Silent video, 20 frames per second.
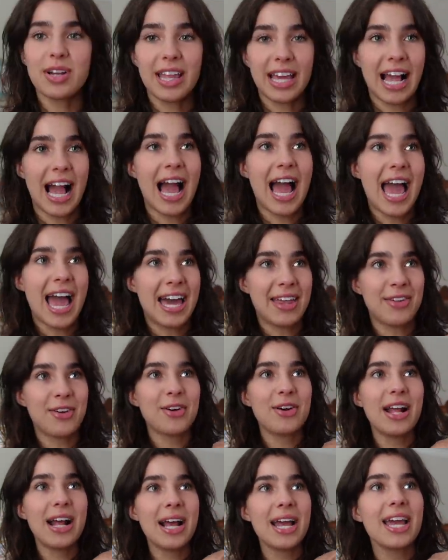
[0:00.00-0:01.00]
like Heather
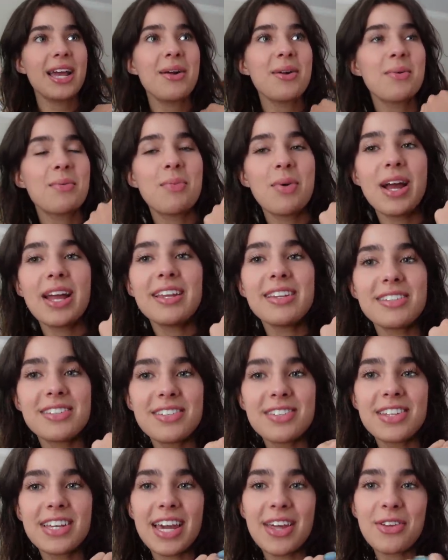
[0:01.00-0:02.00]
and I
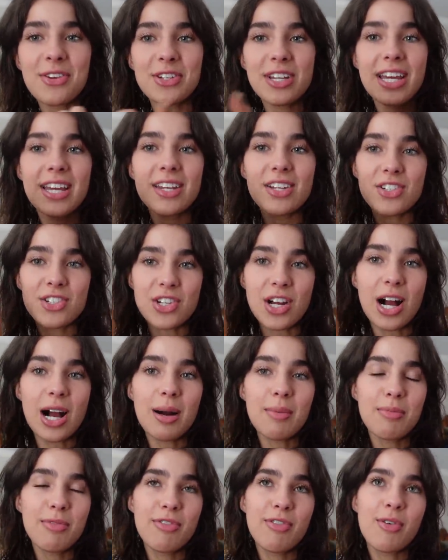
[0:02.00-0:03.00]
went the other day to
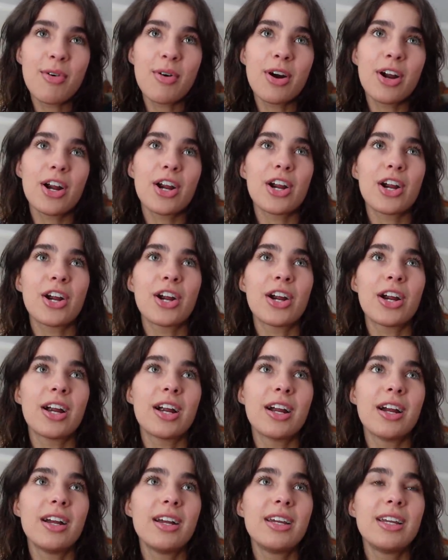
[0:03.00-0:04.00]
shop for
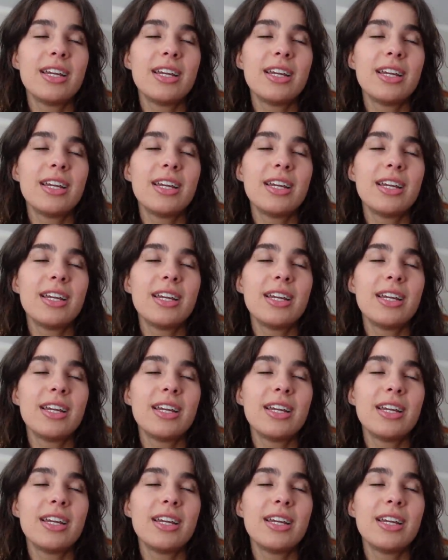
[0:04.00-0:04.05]
her